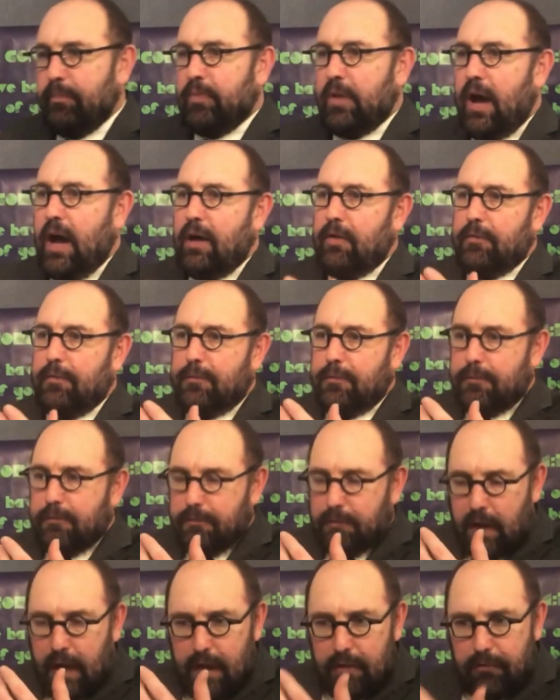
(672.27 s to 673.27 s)
I've
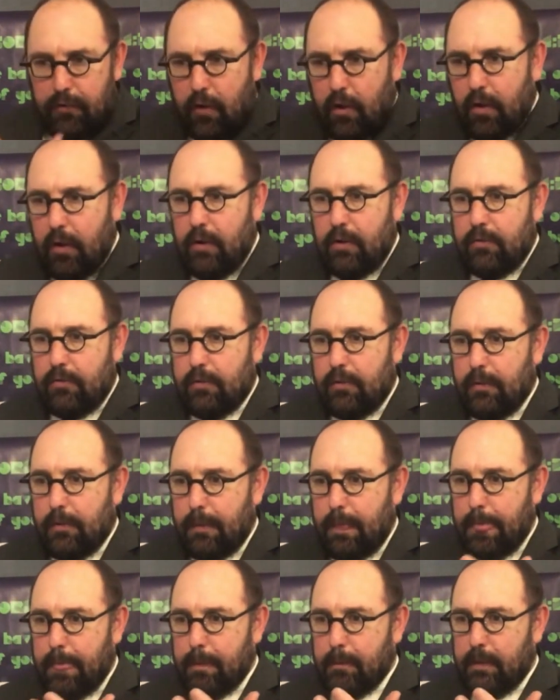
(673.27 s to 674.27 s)
I've heard
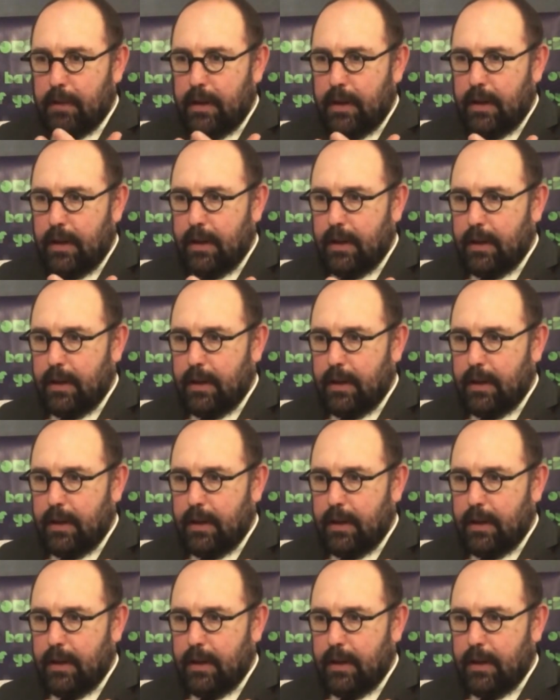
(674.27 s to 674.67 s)
uh,